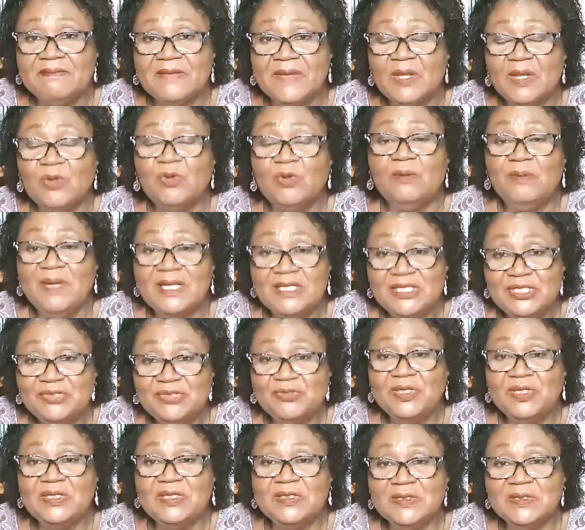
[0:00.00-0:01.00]
God bless you
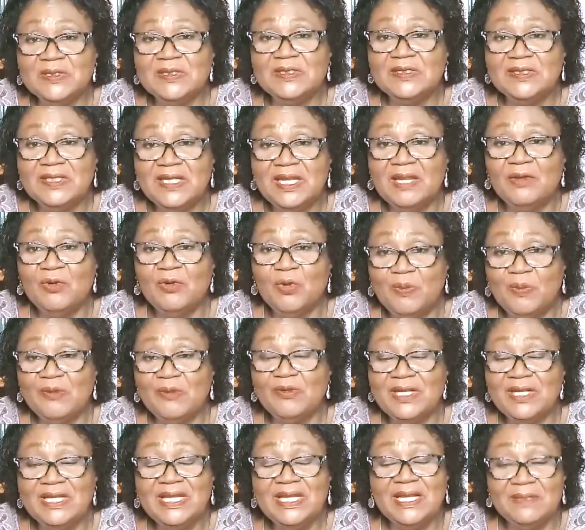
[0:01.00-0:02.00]
real good. And I hope I
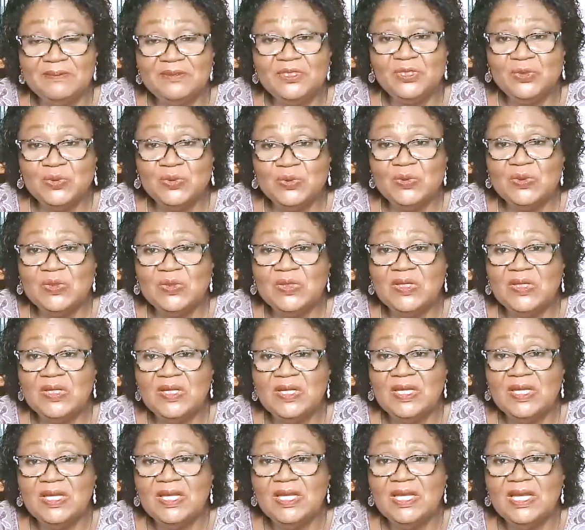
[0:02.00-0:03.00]
really helped you
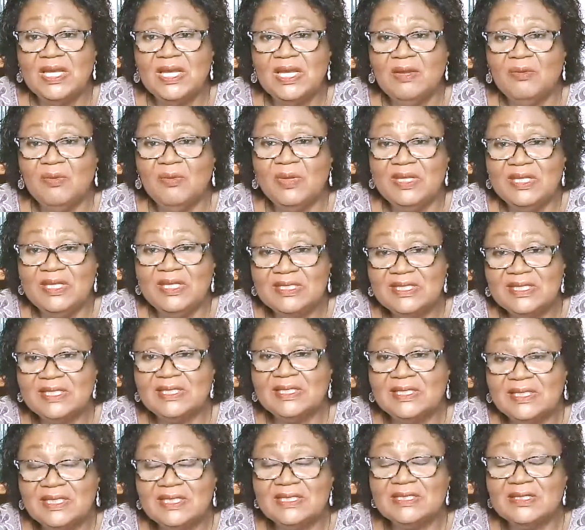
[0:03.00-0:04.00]
with this
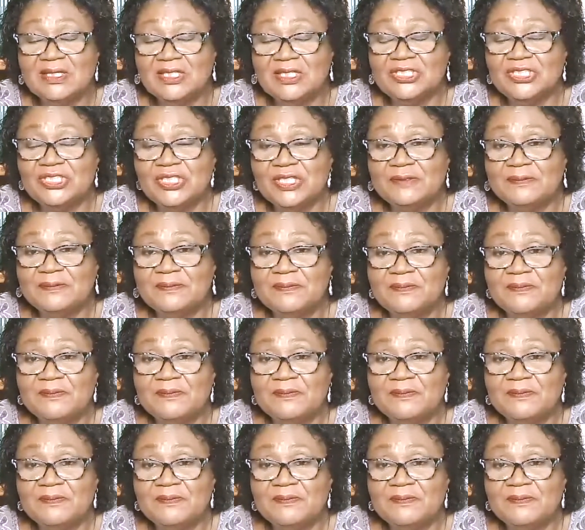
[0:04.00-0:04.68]
little discussion.